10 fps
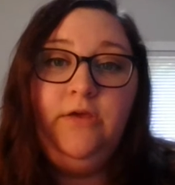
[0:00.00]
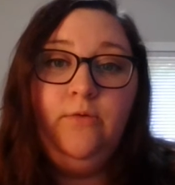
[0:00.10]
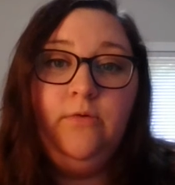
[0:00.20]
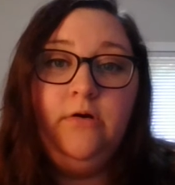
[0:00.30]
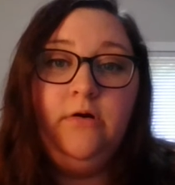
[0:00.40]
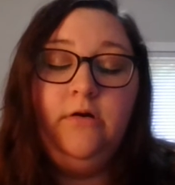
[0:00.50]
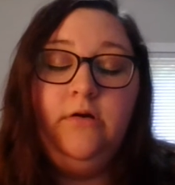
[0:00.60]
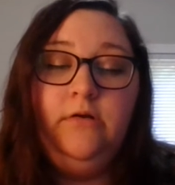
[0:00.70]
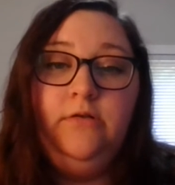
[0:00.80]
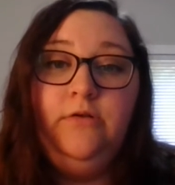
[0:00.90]

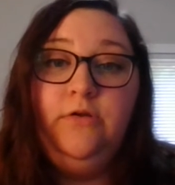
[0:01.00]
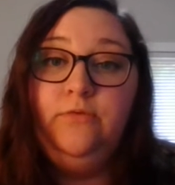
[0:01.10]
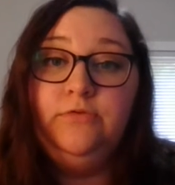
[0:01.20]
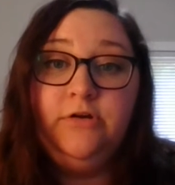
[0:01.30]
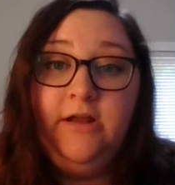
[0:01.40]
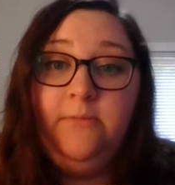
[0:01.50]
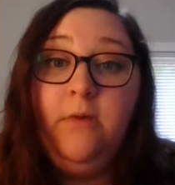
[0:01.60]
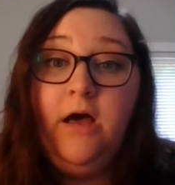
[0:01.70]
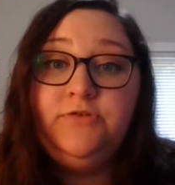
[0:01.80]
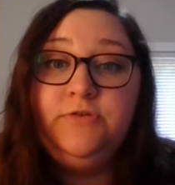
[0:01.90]
your new learning
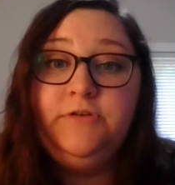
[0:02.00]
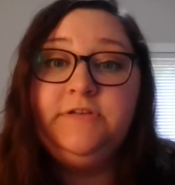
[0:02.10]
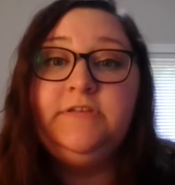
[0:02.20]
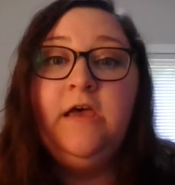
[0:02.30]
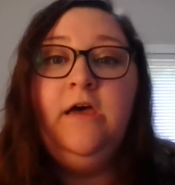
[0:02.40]
modules.